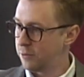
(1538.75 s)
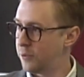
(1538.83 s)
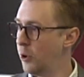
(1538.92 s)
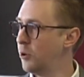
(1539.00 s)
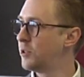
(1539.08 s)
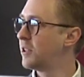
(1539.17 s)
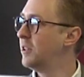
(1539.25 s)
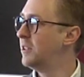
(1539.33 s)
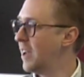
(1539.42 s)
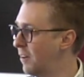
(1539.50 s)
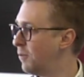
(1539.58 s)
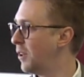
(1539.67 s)
Those can
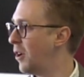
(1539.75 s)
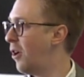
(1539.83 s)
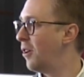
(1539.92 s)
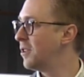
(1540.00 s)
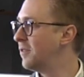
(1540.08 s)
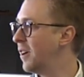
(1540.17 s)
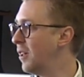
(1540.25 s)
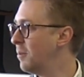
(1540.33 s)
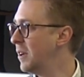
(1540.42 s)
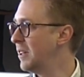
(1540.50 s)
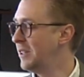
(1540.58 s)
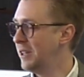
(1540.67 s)
definitely halt
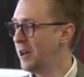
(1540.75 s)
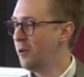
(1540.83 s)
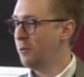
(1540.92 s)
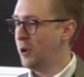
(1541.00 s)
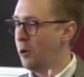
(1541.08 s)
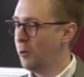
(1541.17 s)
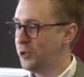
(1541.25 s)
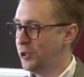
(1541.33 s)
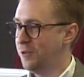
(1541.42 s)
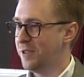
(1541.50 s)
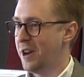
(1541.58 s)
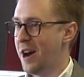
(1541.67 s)
development. Know what
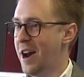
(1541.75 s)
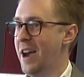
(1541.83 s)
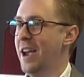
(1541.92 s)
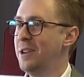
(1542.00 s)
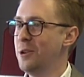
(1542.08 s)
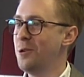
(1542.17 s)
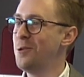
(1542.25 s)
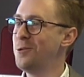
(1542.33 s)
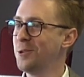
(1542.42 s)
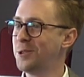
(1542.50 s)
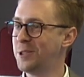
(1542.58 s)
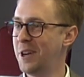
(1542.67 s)
you've got and know who
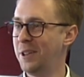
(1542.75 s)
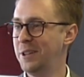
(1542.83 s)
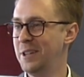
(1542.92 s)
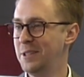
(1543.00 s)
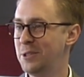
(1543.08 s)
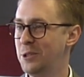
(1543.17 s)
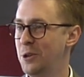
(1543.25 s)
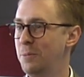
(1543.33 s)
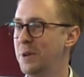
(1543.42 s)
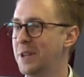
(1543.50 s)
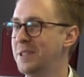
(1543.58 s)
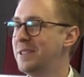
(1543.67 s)
you're selling it to,
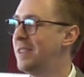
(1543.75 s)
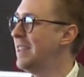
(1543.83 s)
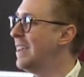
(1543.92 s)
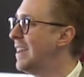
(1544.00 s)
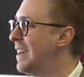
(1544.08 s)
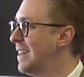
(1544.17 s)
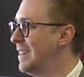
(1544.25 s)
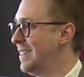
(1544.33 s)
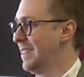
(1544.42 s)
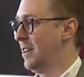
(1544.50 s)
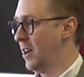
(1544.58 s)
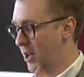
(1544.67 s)
because then
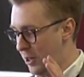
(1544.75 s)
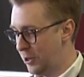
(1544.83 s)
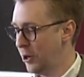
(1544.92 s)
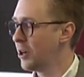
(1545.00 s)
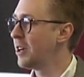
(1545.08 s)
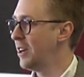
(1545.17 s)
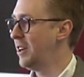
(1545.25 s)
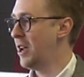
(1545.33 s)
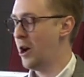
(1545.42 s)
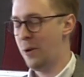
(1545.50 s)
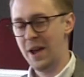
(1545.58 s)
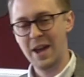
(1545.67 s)
they're going to
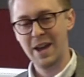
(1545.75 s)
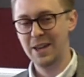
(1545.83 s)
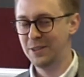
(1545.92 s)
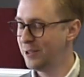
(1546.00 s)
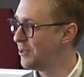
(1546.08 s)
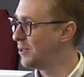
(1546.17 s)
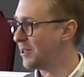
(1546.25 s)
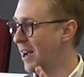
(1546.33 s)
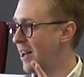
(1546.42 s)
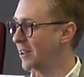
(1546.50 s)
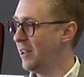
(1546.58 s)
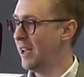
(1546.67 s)
know, hey, this has
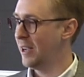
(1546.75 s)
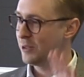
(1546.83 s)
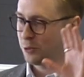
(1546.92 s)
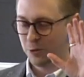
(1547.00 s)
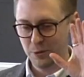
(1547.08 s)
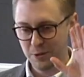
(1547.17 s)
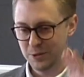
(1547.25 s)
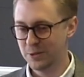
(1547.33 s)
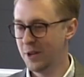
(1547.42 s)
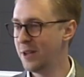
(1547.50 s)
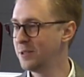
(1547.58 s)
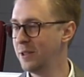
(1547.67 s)
got legs, or this
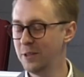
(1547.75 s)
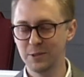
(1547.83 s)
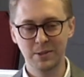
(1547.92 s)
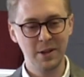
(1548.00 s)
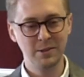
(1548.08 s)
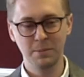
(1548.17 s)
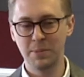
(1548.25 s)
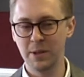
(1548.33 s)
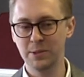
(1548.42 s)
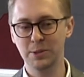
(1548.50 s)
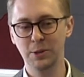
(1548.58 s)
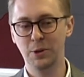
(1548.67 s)
doesn't
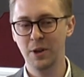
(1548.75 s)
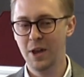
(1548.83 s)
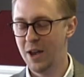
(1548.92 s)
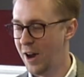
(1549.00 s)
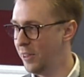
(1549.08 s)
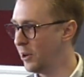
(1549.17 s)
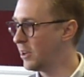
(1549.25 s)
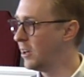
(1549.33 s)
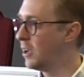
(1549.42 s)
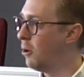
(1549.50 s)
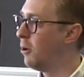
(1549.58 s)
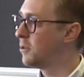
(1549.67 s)
pencil, and they're going
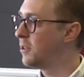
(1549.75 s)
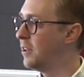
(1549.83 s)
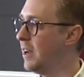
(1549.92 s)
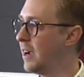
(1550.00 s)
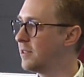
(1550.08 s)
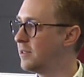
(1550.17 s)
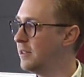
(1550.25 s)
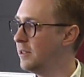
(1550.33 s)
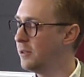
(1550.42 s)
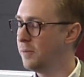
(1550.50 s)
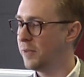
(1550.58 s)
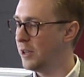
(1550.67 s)
to go on to the next
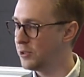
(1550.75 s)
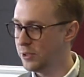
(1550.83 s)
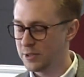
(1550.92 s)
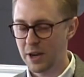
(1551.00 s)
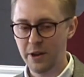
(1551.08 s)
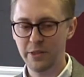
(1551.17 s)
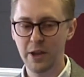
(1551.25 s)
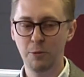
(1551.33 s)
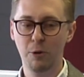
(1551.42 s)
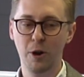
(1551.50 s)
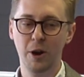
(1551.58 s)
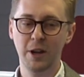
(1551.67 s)
deal. That's just how they
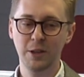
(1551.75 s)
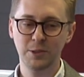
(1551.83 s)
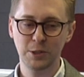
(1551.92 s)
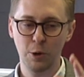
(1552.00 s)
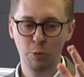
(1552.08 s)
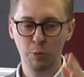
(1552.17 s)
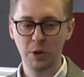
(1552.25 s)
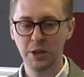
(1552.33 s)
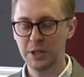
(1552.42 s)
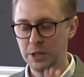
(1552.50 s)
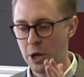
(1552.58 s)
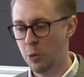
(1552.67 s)
work. And so
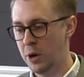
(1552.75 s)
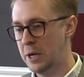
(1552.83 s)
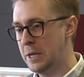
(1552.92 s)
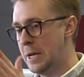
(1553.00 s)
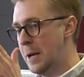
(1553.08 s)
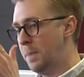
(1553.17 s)
really knowing,